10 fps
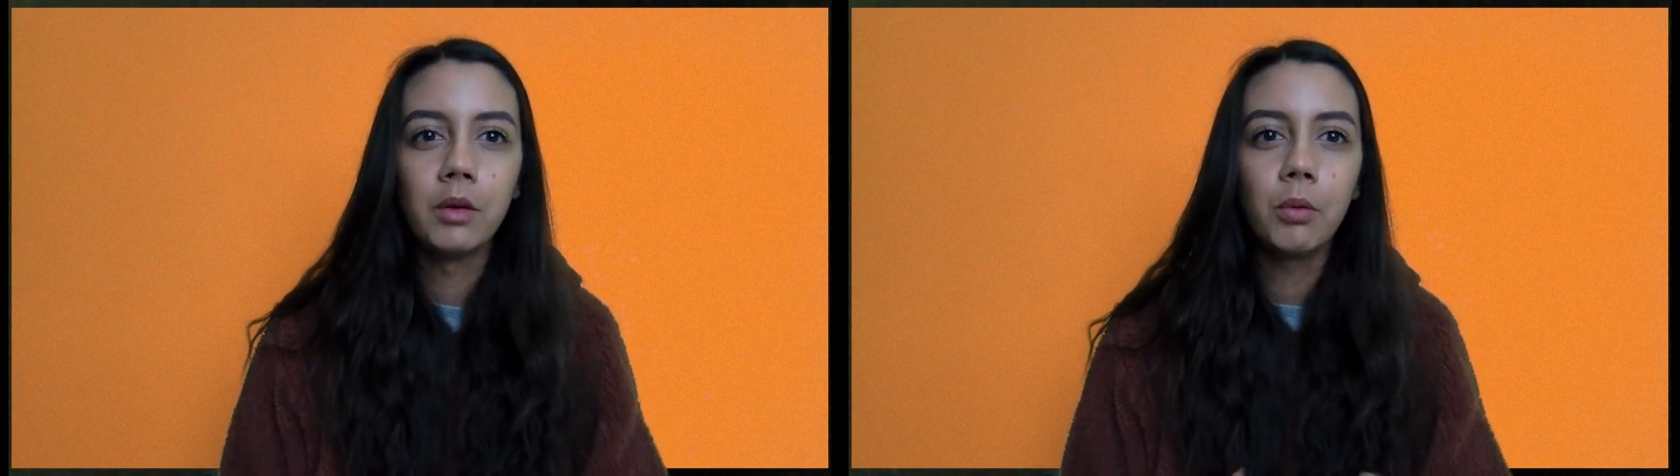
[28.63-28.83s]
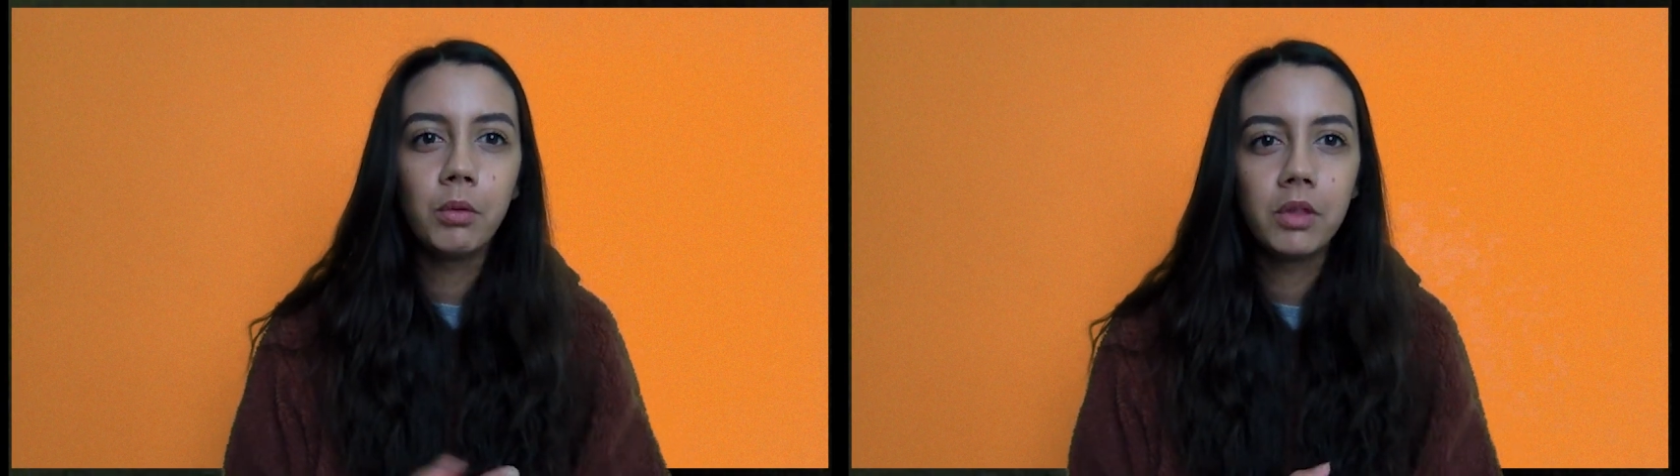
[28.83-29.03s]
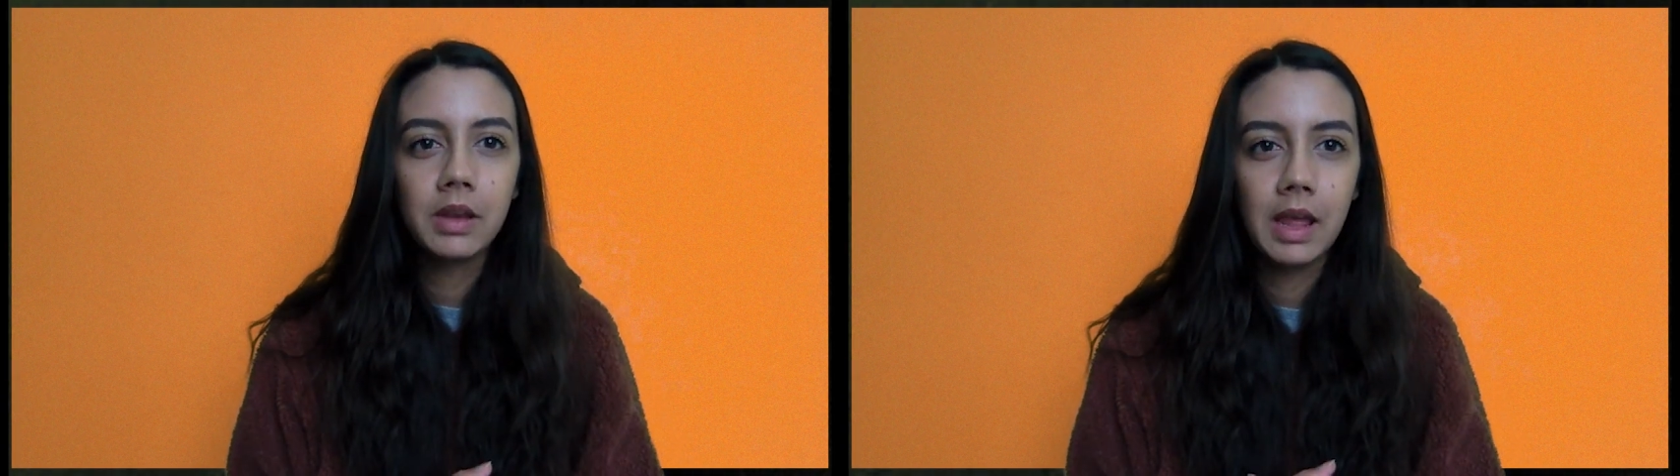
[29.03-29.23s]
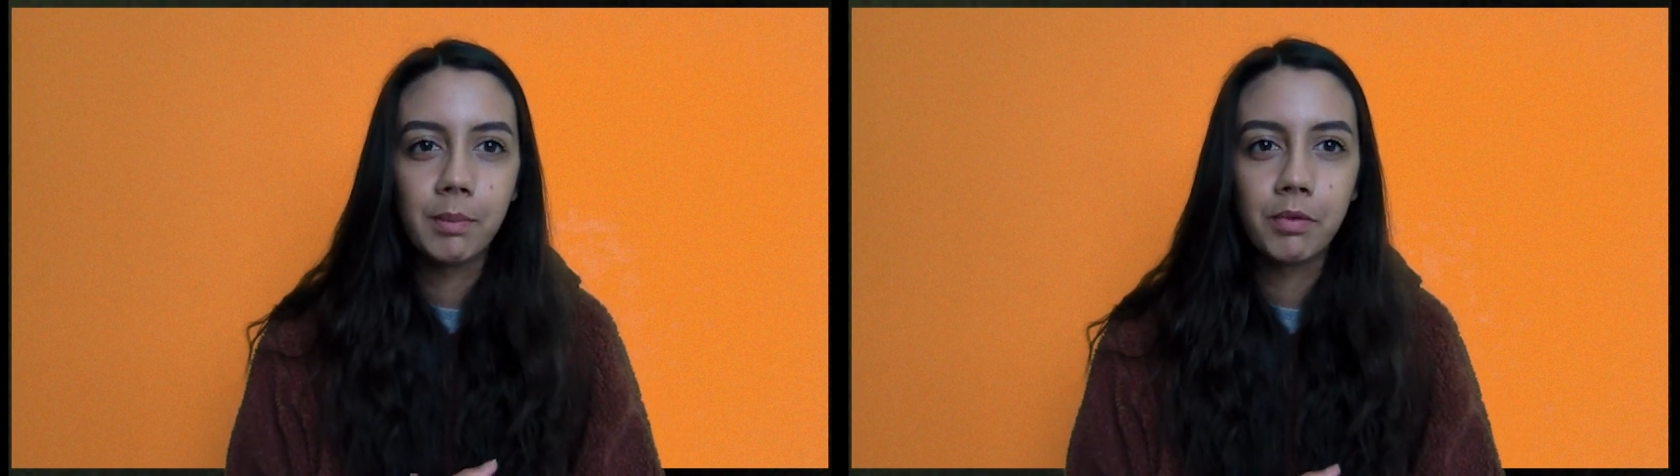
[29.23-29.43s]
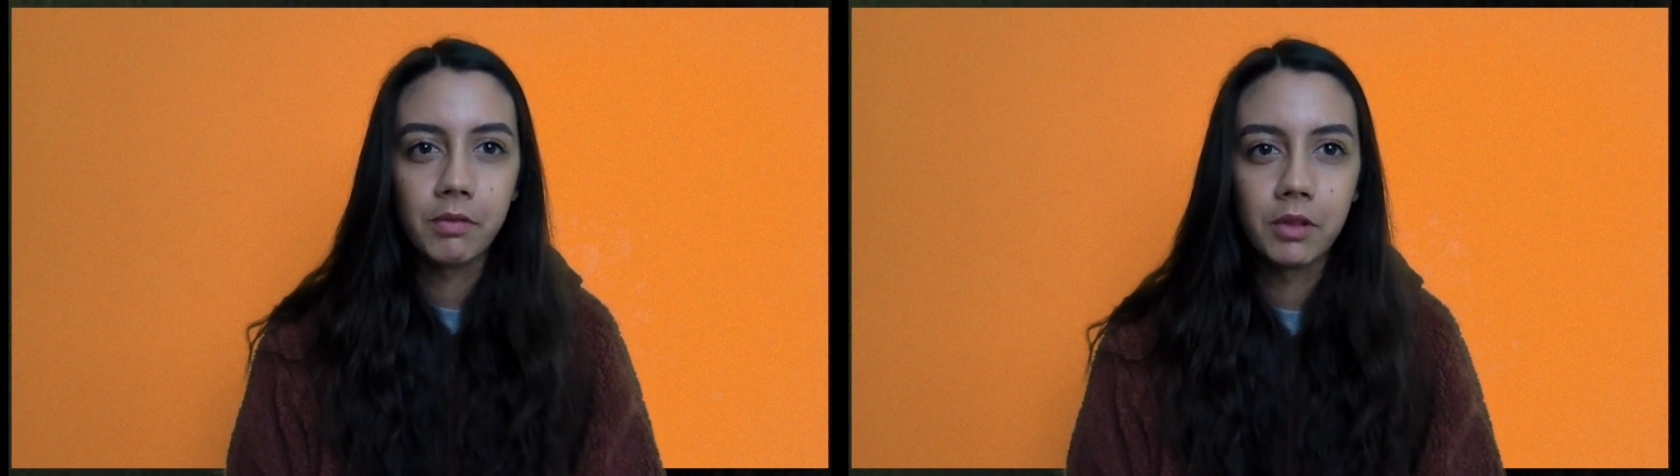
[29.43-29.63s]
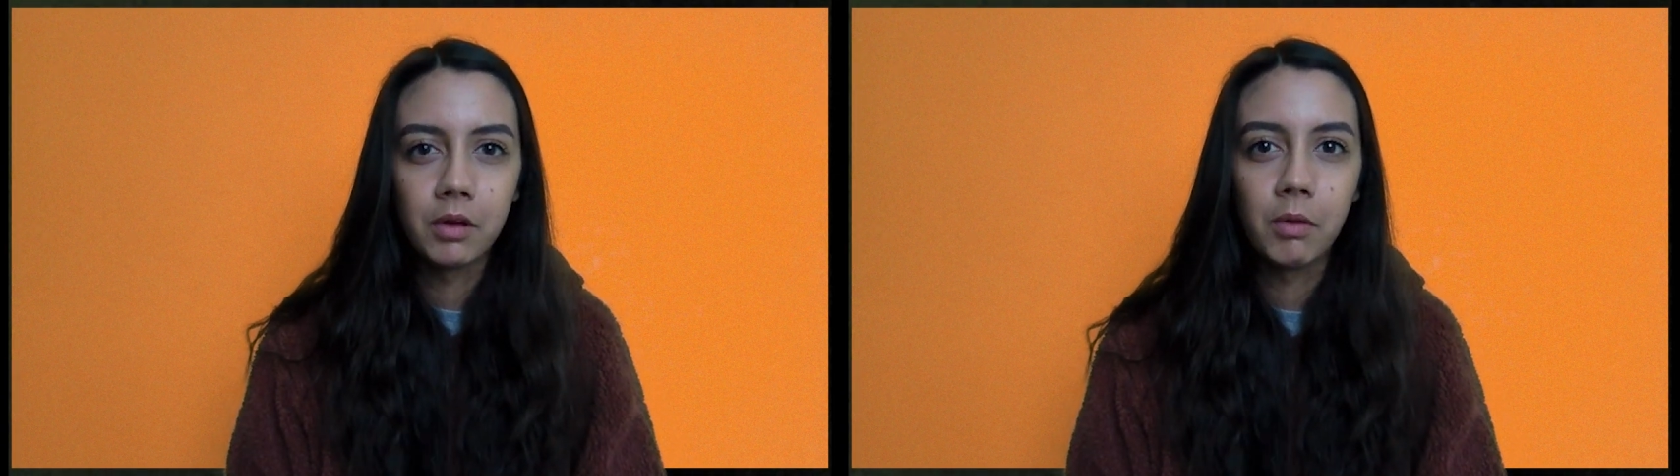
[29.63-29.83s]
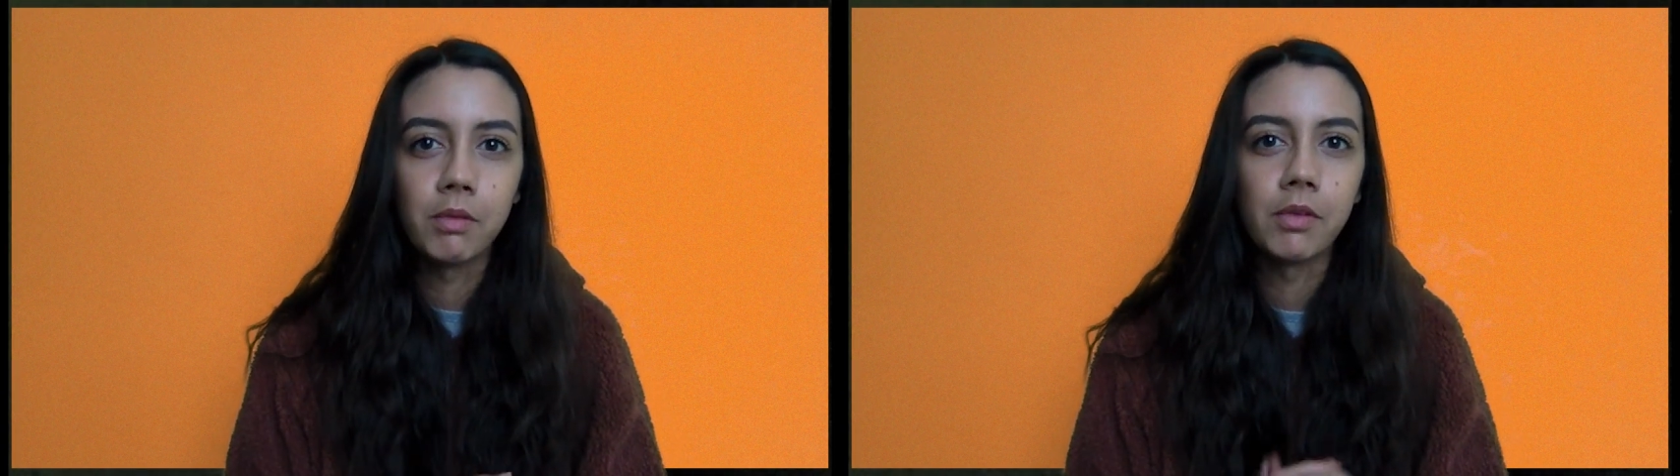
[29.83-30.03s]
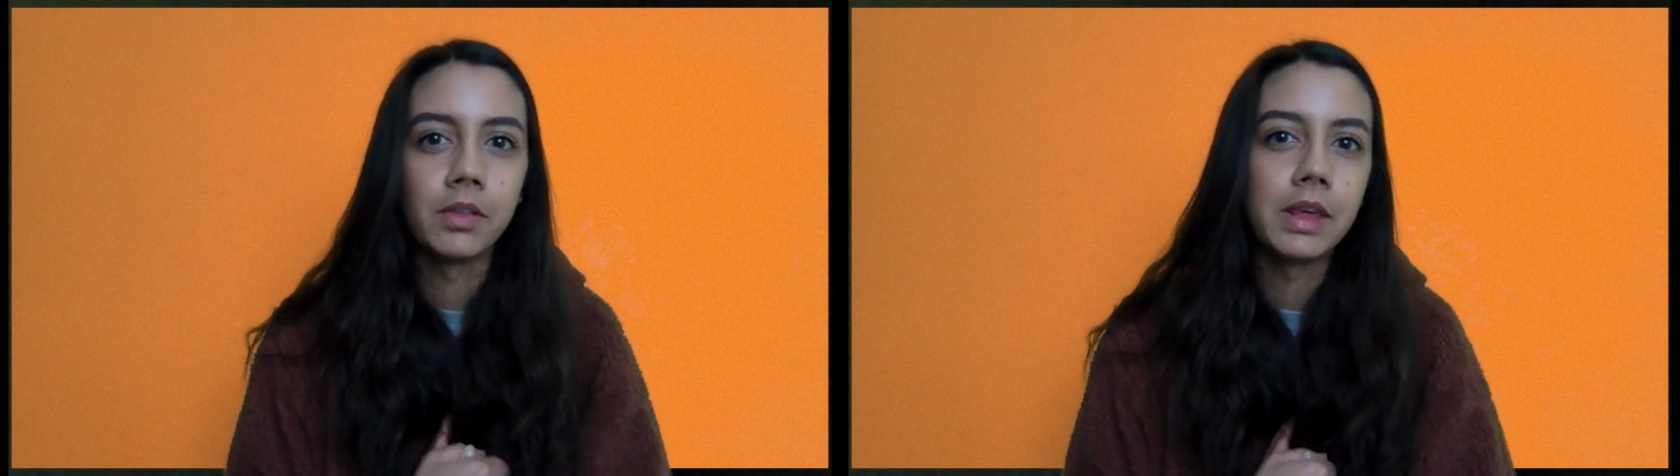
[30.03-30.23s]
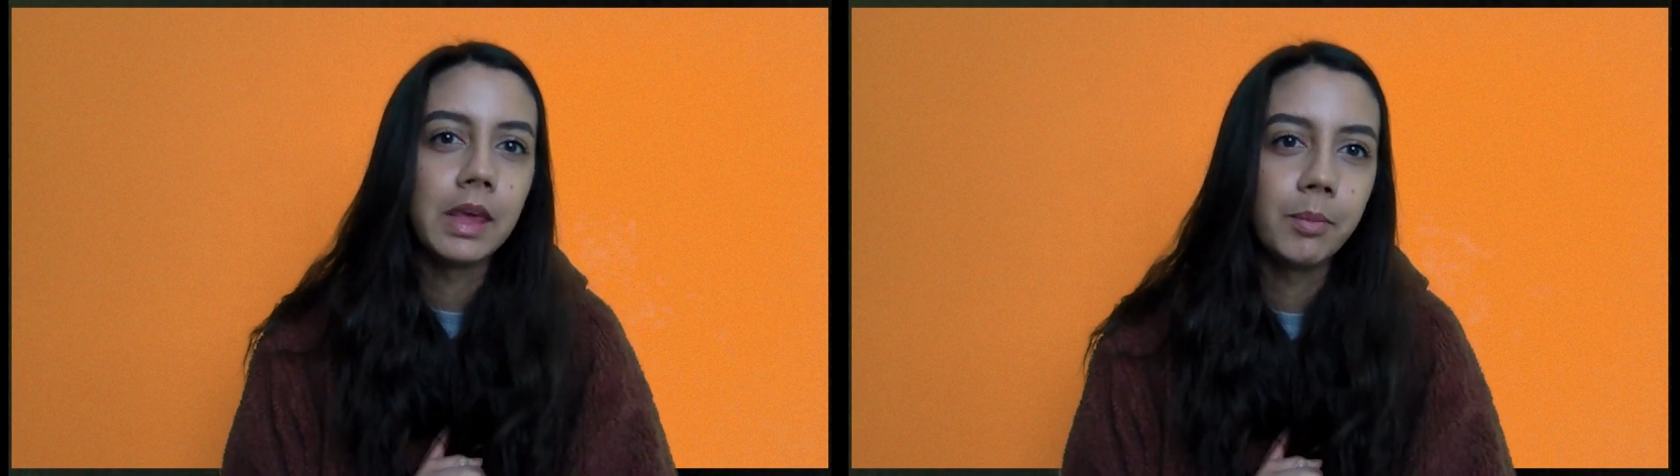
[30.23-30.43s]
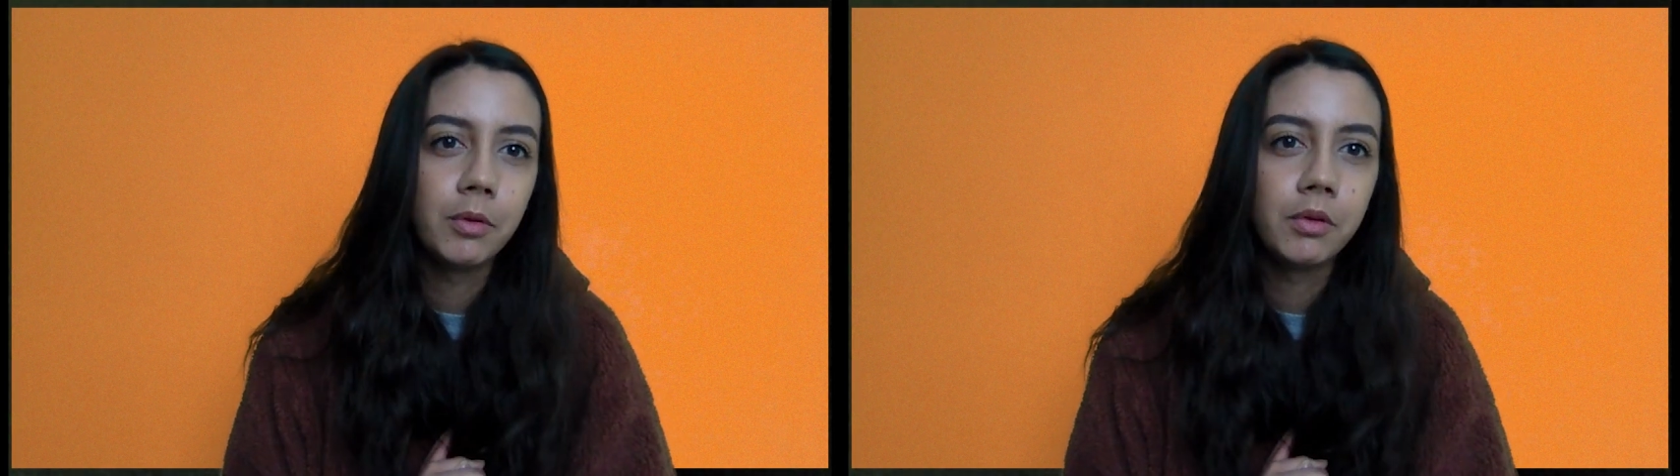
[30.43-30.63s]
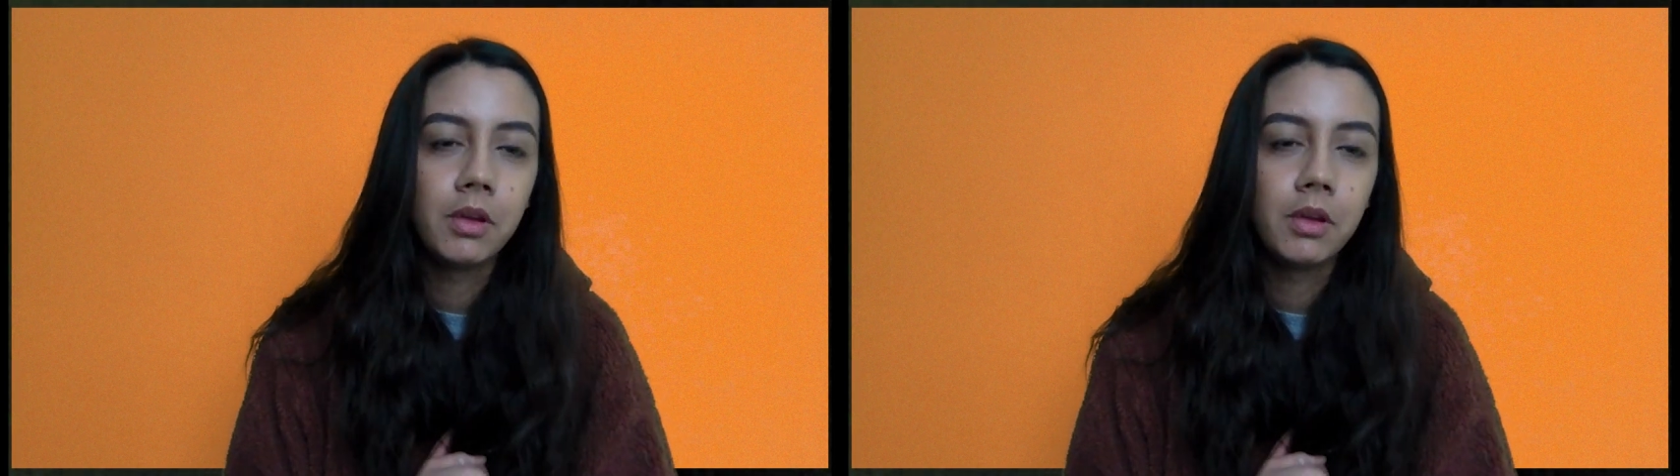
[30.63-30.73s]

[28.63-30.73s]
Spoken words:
all the names of the notes on the keyboard?